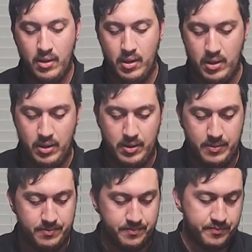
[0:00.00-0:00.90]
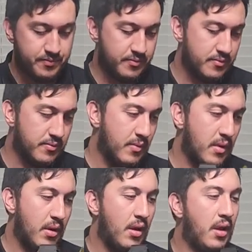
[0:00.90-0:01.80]
um,
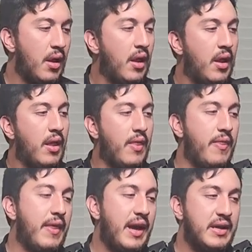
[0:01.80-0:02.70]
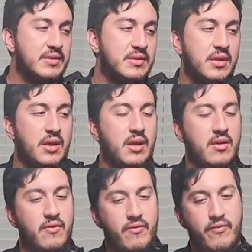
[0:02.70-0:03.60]
that's
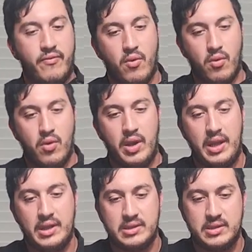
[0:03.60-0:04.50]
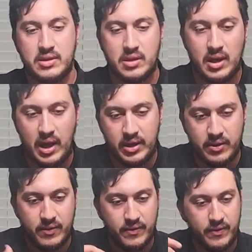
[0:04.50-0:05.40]
it for its kind
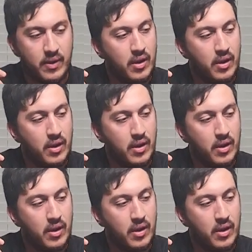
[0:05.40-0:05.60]
of